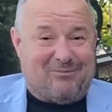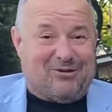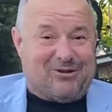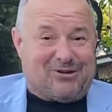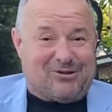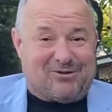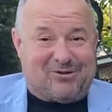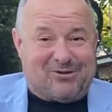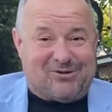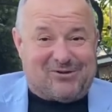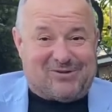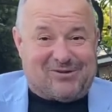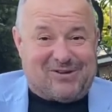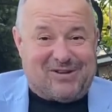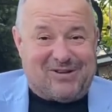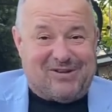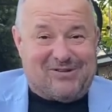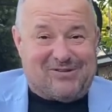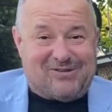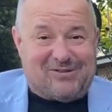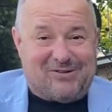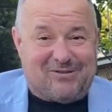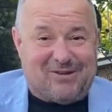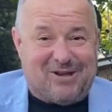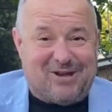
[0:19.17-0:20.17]
which we'll see,
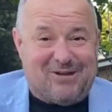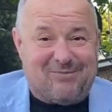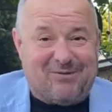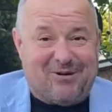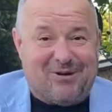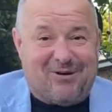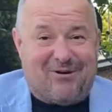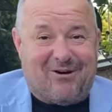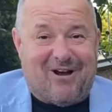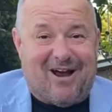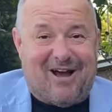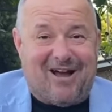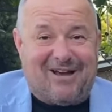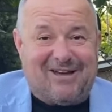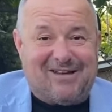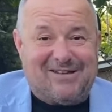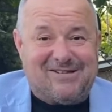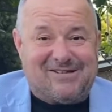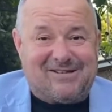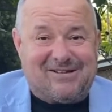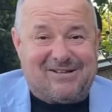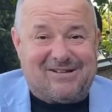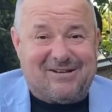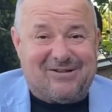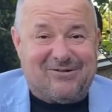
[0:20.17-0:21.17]
so keep your
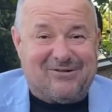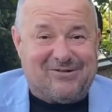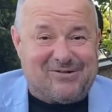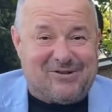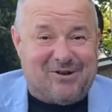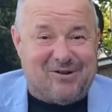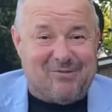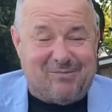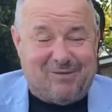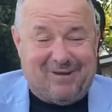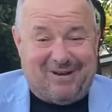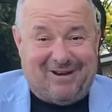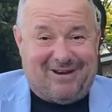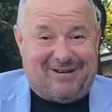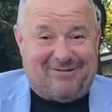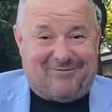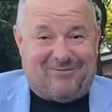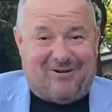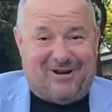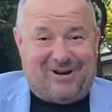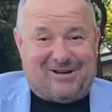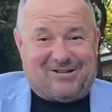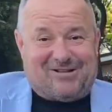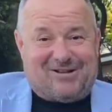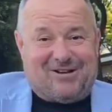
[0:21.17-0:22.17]
eyes and ears open and
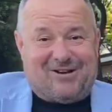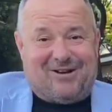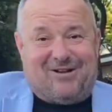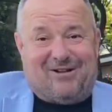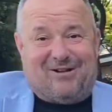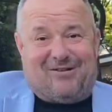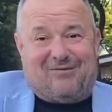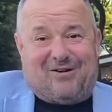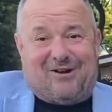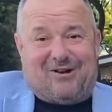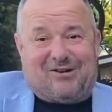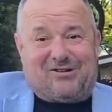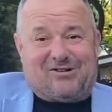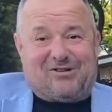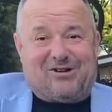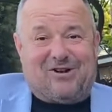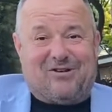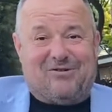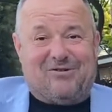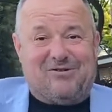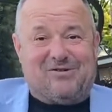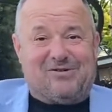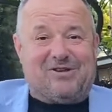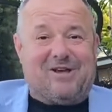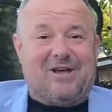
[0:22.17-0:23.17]
watching all of our shows.